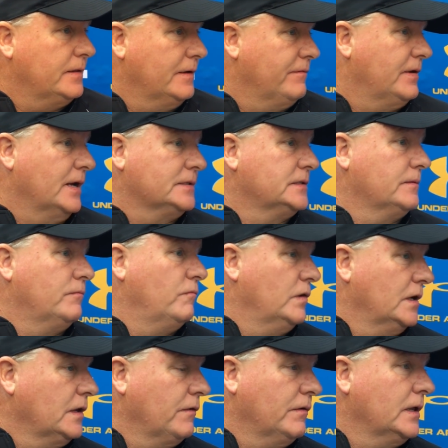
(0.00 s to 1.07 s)
They've got some
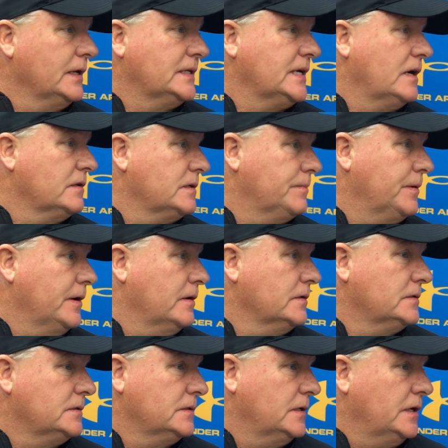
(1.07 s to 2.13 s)
really, really talented
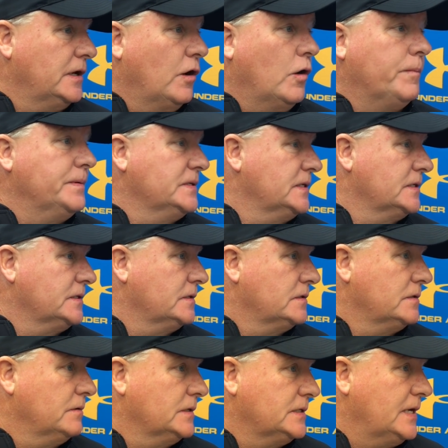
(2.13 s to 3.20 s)
players in all
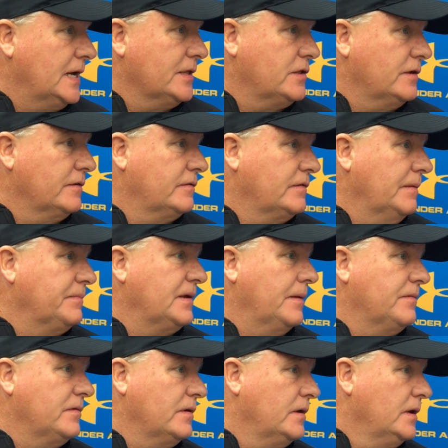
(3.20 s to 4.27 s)
positions. So it's not just
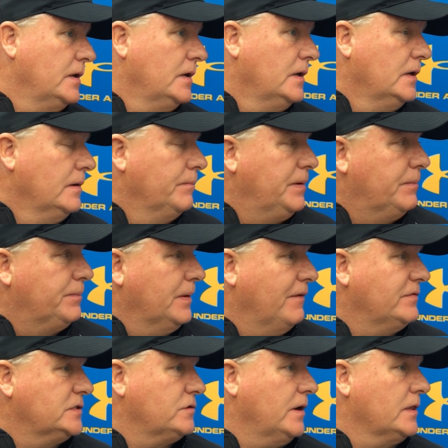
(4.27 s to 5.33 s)
sometimes people
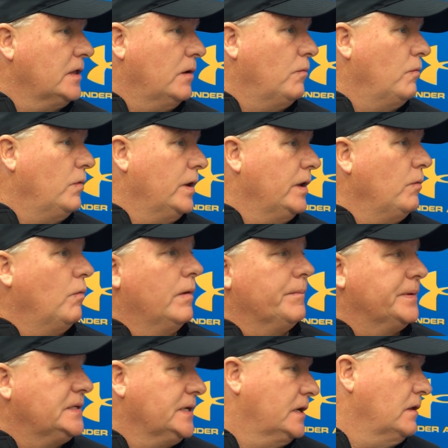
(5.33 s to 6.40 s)
have a strength in
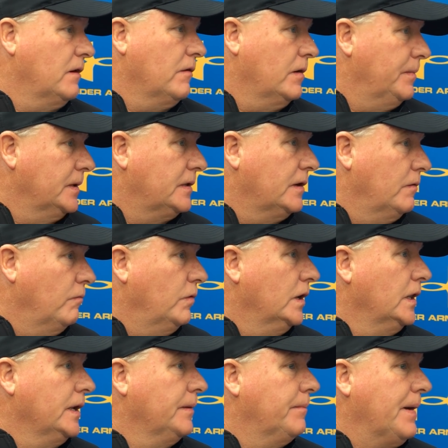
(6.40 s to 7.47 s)
one particular area, but they're a
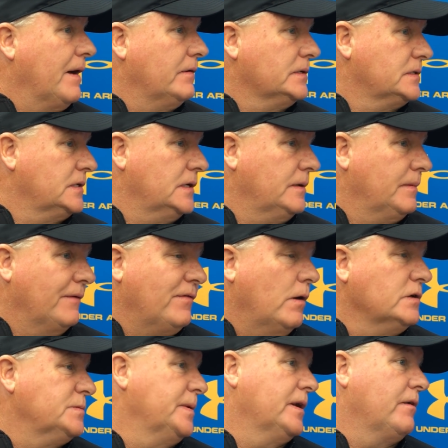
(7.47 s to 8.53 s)
really balanced team. They've
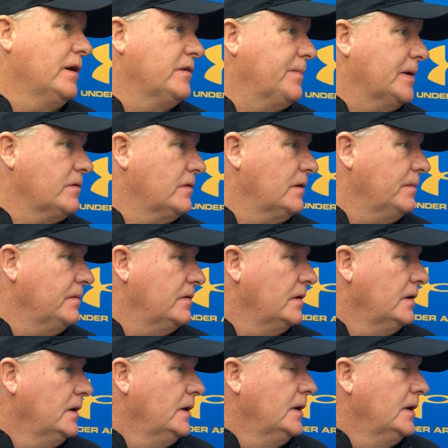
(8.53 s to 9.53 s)
always been a great special teams.